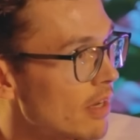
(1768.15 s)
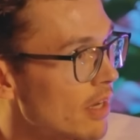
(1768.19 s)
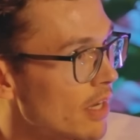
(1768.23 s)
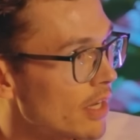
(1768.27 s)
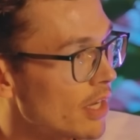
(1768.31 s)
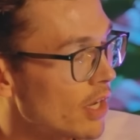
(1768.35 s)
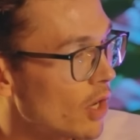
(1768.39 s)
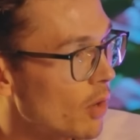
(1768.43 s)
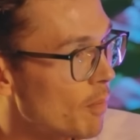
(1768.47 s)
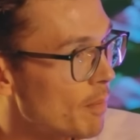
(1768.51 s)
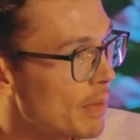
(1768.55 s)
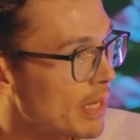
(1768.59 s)
you
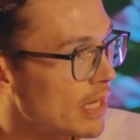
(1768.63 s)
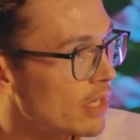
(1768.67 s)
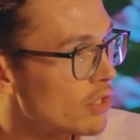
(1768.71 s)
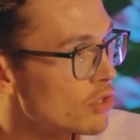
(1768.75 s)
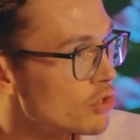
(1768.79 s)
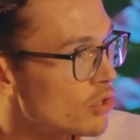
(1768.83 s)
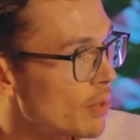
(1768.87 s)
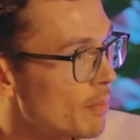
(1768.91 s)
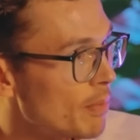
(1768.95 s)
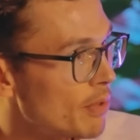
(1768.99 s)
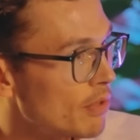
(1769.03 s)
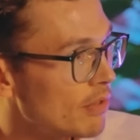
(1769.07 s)
know, be
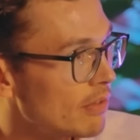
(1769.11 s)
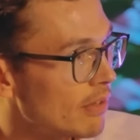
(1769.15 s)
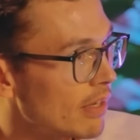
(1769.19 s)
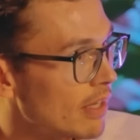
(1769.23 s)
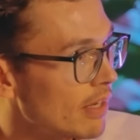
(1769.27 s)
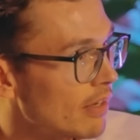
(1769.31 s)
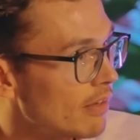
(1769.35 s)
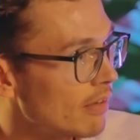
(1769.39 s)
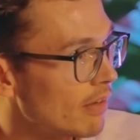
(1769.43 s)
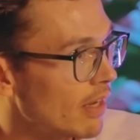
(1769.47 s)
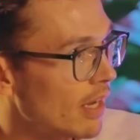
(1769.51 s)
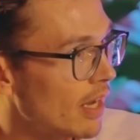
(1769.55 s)

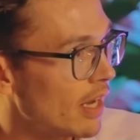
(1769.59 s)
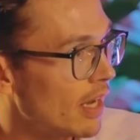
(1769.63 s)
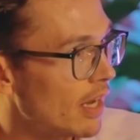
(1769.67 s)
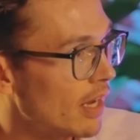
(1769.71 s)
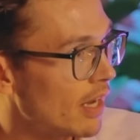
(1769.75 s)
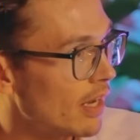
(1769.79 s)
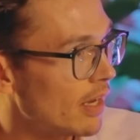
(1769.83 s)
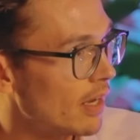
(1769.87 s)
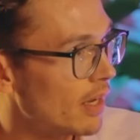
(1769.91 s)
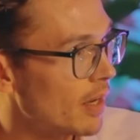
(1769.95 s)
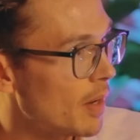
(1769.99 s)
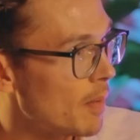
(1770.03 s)
contributed
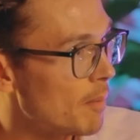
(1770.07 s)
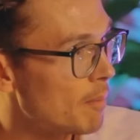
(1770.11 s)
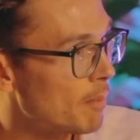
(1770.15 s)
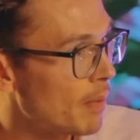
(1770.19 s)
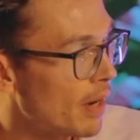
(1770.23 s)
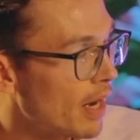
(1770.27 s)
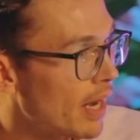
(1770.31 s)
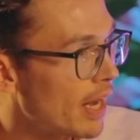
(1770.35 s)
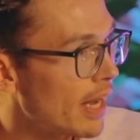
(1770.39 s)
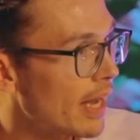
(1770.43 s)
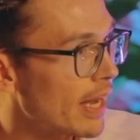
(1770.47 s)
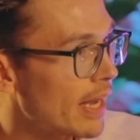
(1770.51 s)

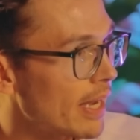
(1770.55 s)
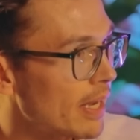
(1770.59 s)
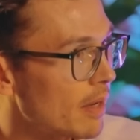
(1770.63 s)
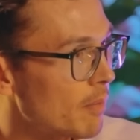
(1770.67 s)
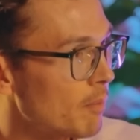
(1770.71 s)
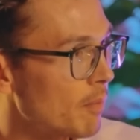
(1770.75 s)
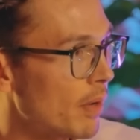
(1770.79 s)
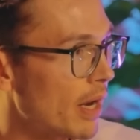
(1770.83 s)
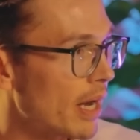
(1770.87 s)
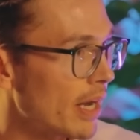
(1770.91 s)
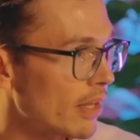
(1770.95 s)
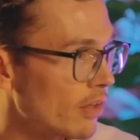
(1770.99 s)

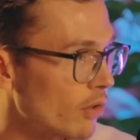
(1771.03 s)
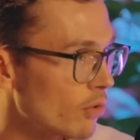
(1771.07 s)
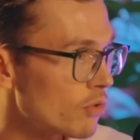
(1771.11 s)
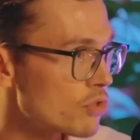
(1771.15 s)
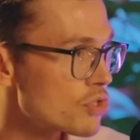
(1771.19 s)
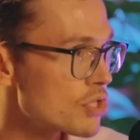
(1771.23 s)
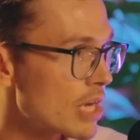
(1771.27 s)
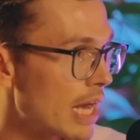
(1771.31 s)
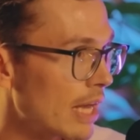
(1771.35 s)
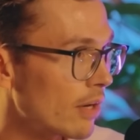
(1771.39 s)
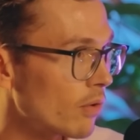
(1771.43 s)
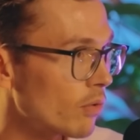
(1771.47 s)
by those
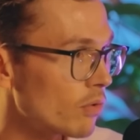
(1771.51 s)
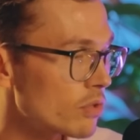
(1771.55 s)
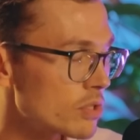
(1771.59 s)
channels.